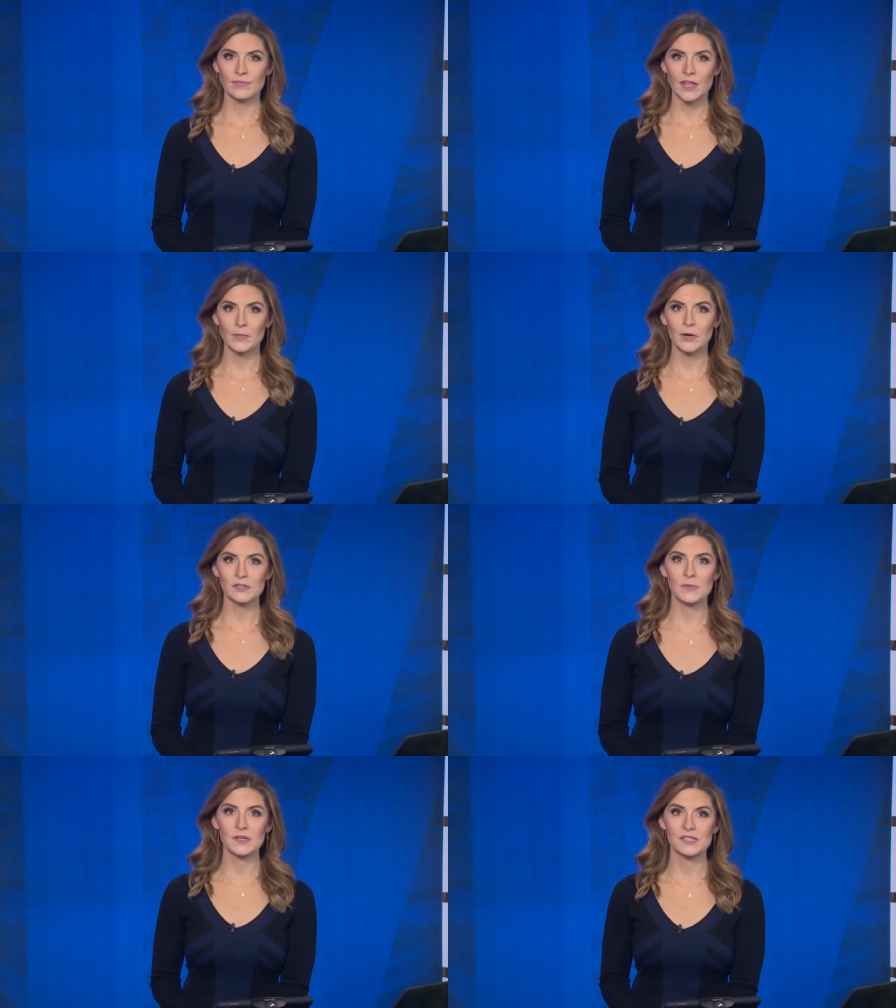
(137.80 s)
The
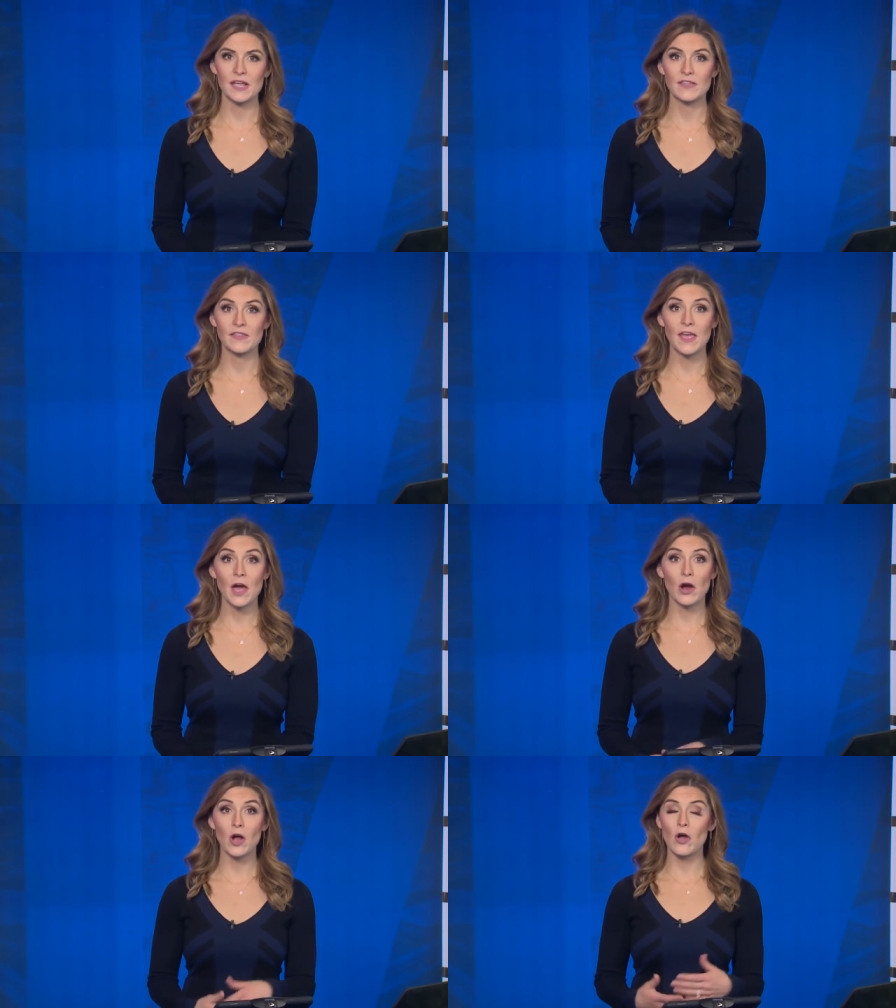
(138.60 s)
Bergsmas say that
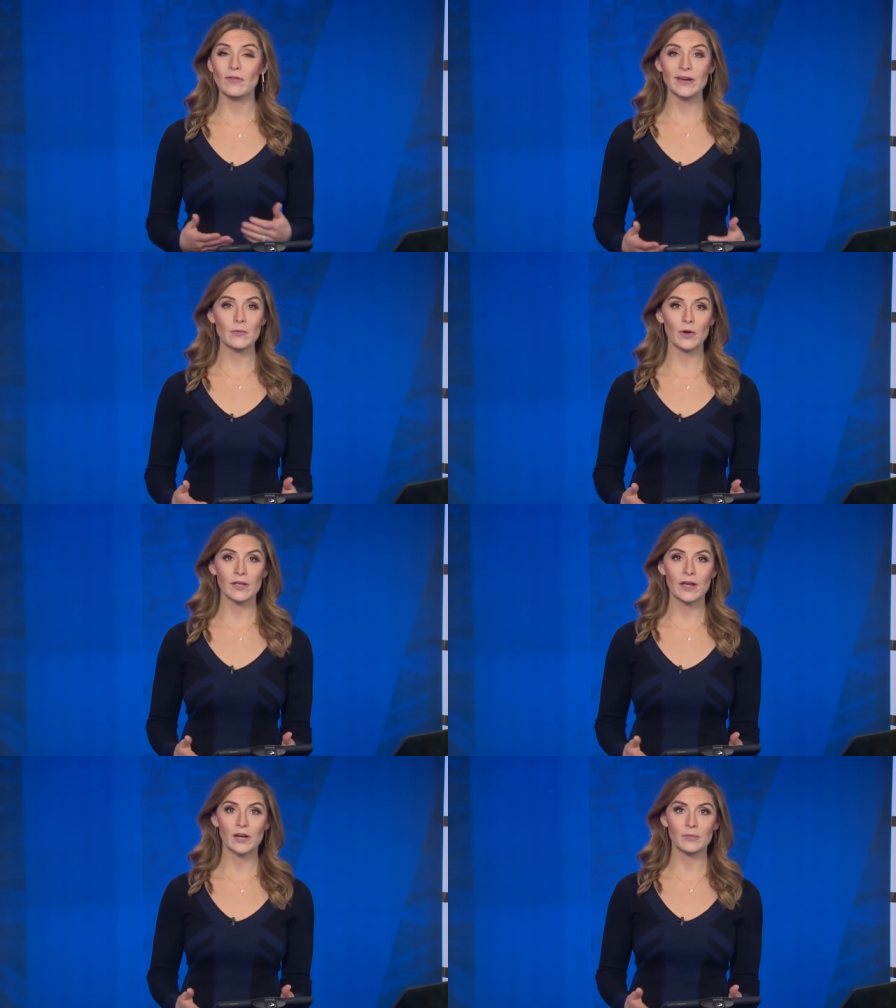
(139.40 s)
they are already
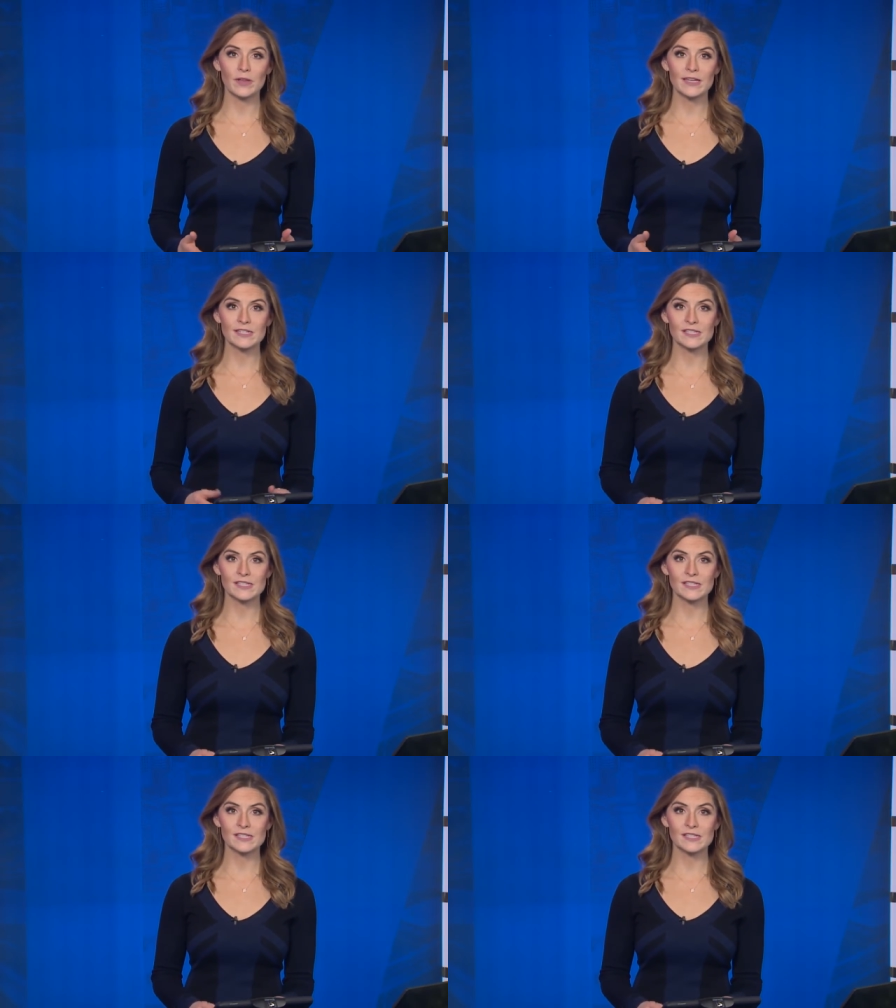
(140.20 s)
working on a plan